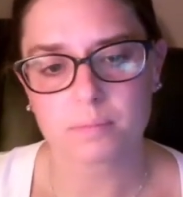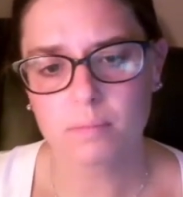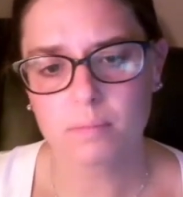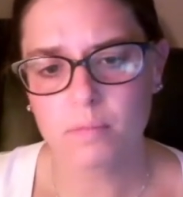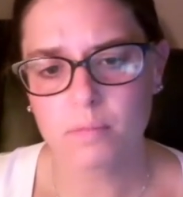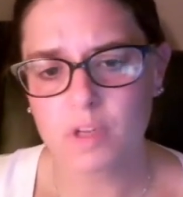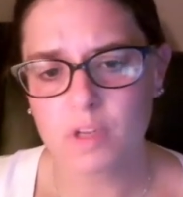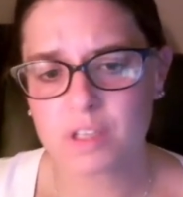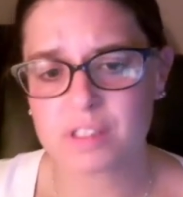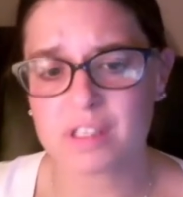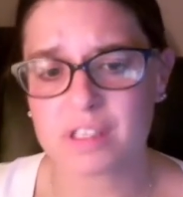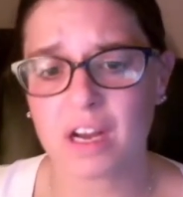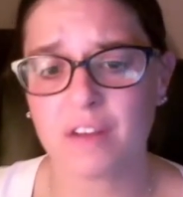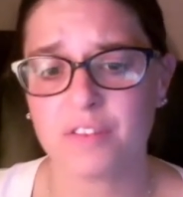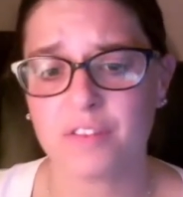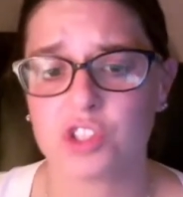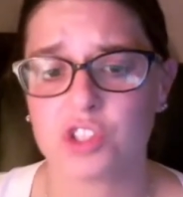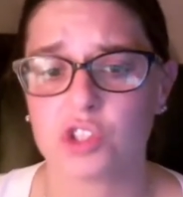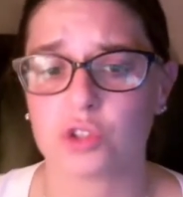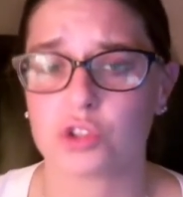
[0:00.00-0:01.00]

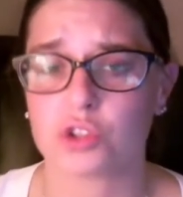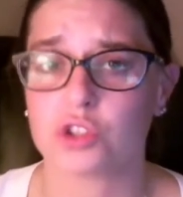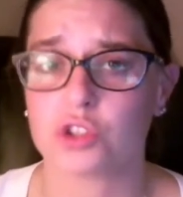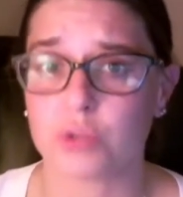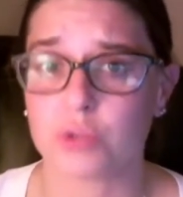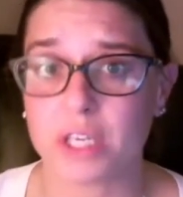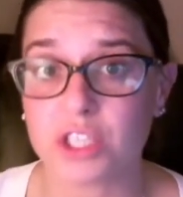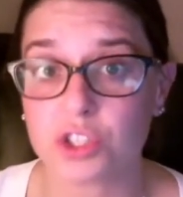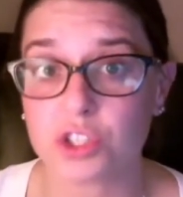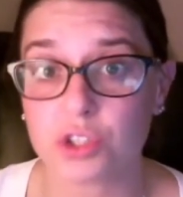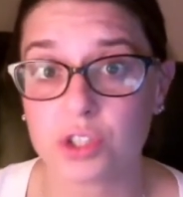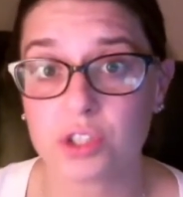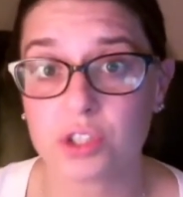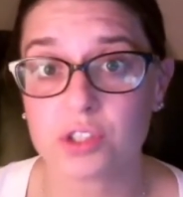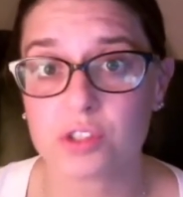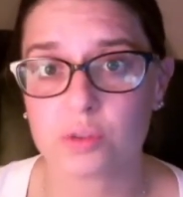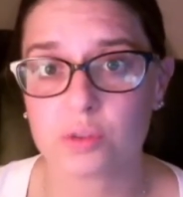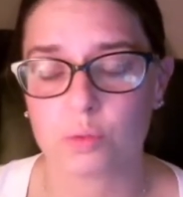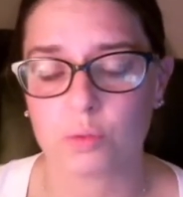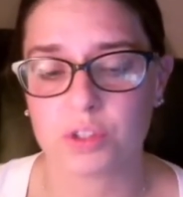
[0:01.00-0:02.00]
Esophageal
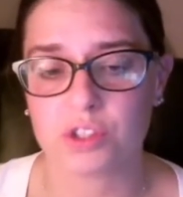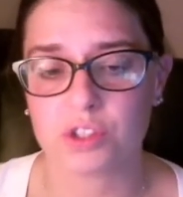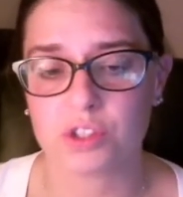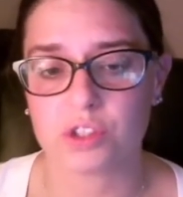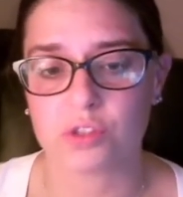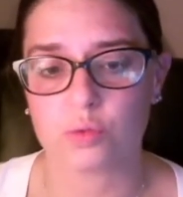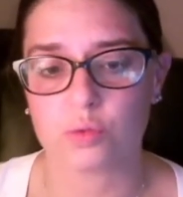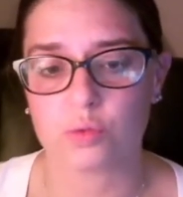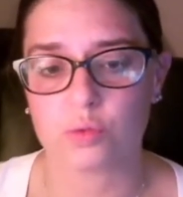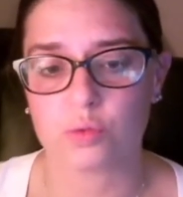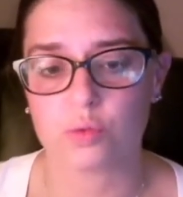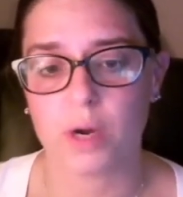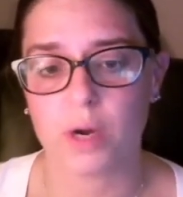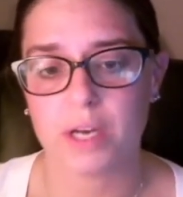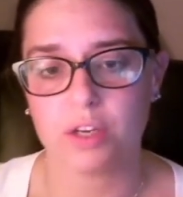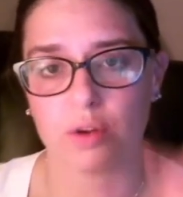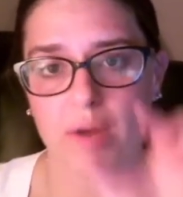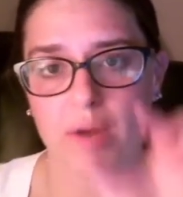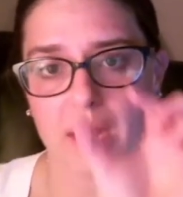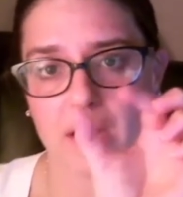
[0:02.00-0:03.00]
strictures, which is
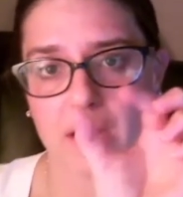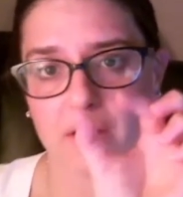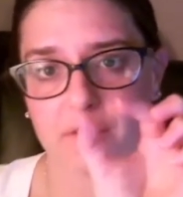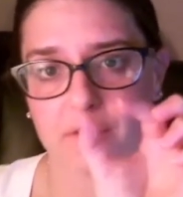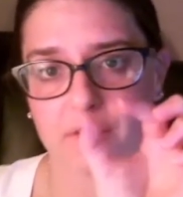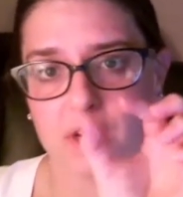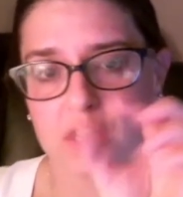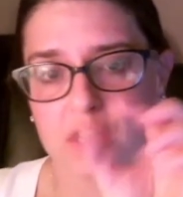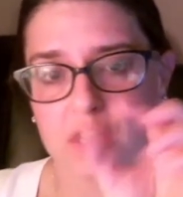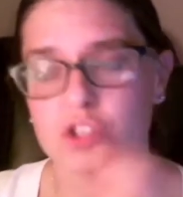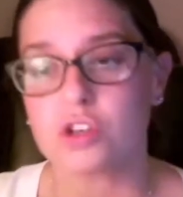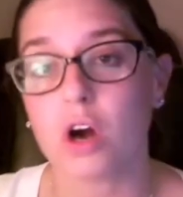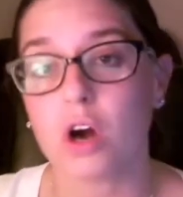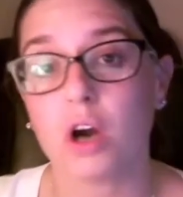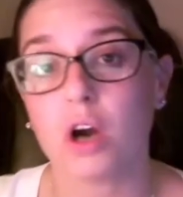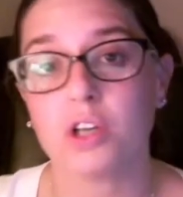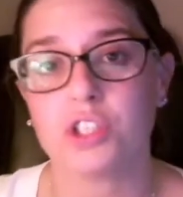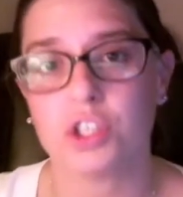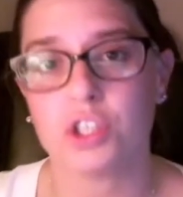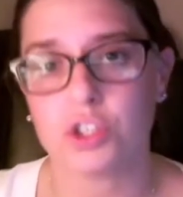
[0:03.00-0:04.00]
when you have
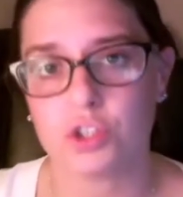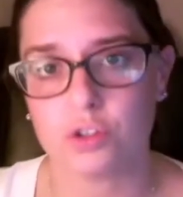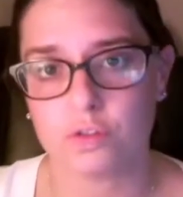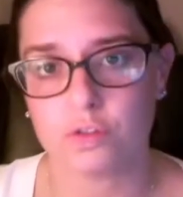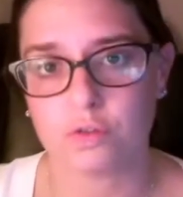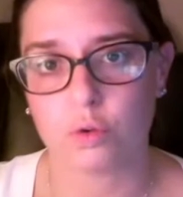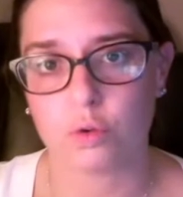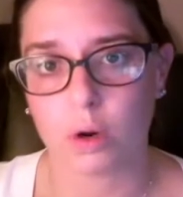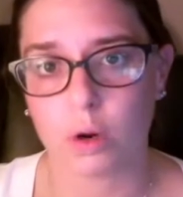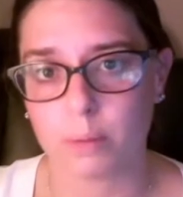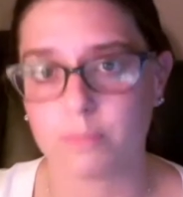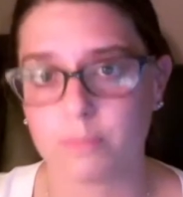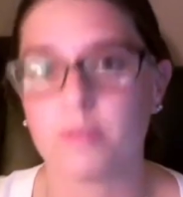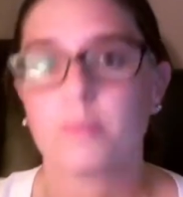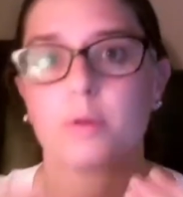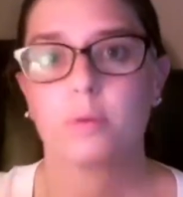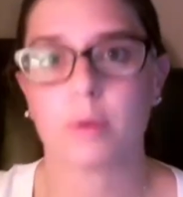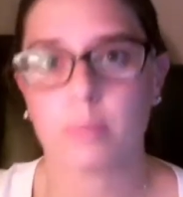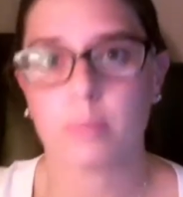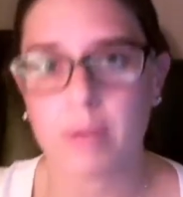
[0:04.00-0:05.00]
scar tissue formed from
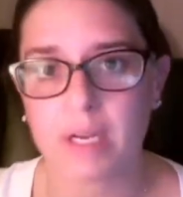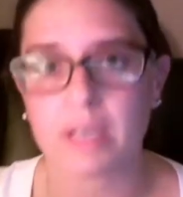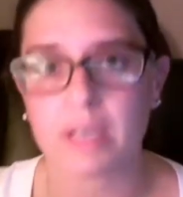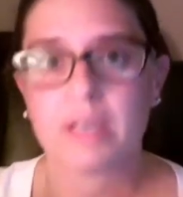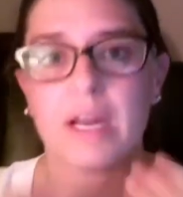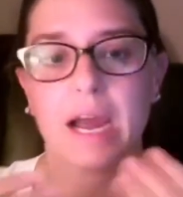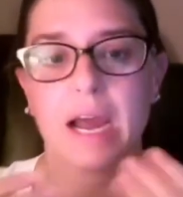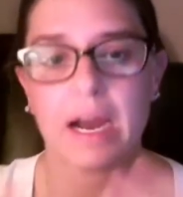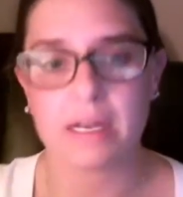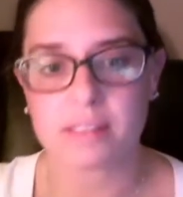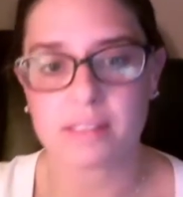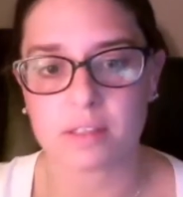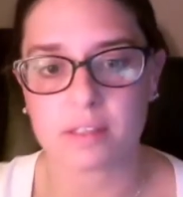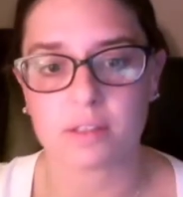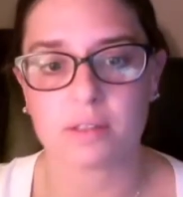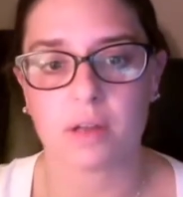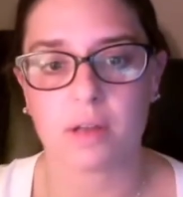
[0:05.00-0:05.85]
the repeated acid